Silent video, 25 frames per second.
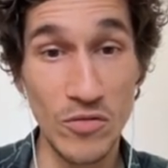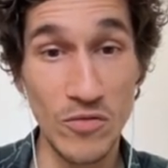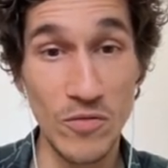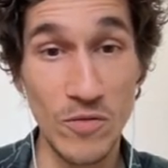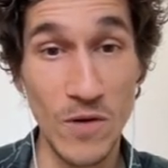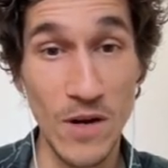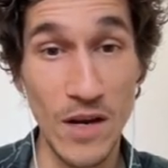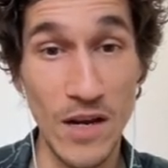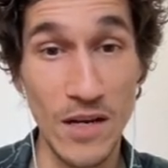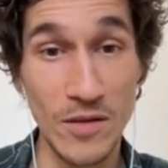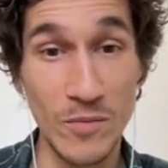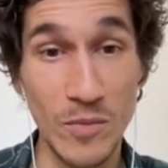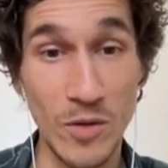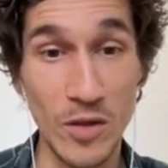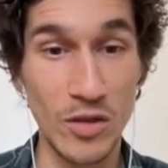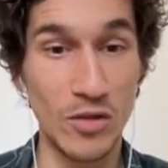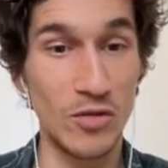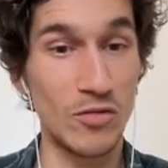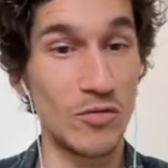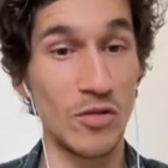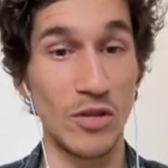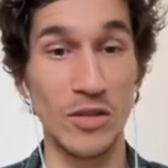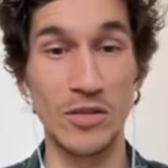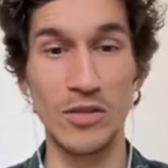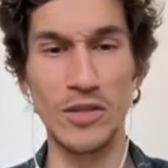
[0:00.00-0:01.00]
Right, but
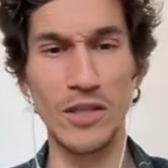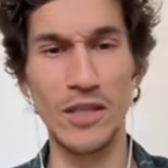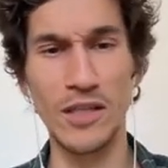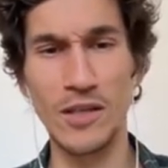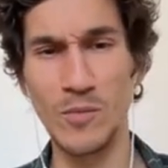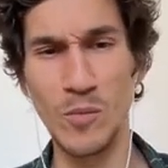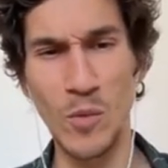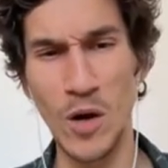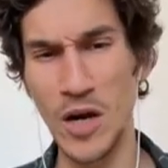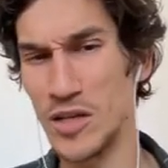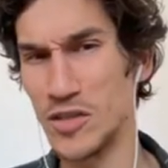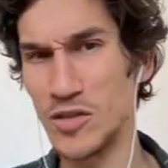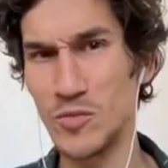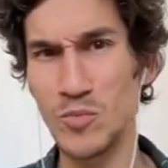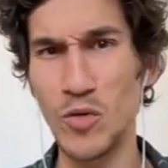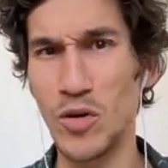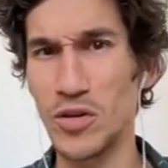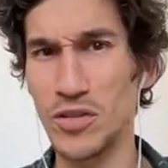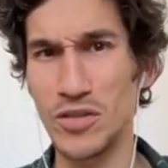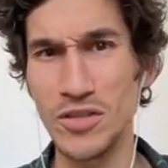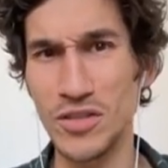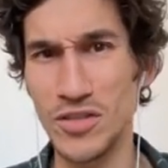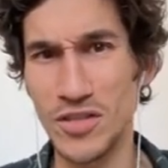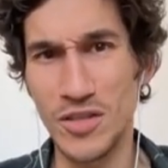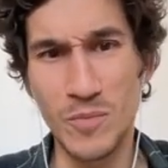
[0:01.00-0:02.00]
so I think my
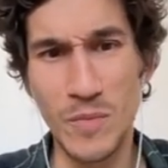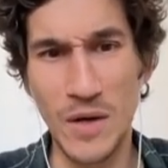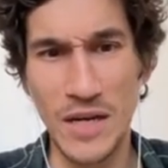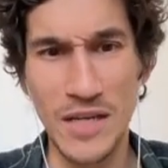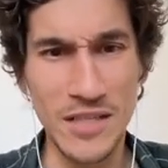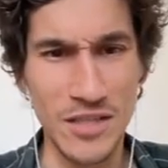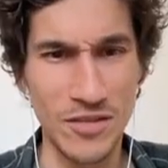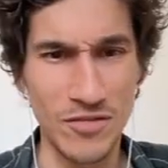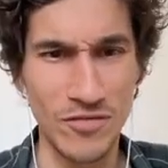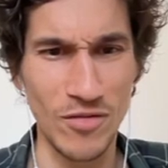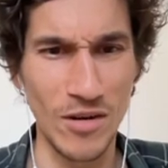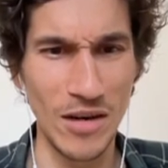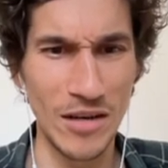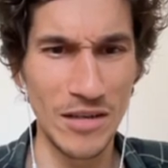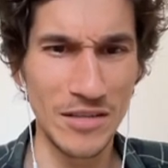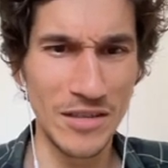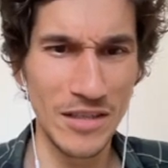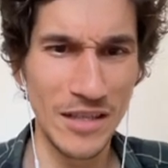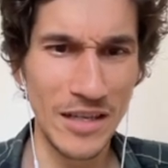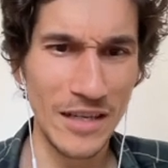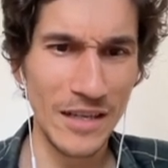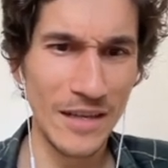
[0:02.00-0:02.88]
spot is the best, right?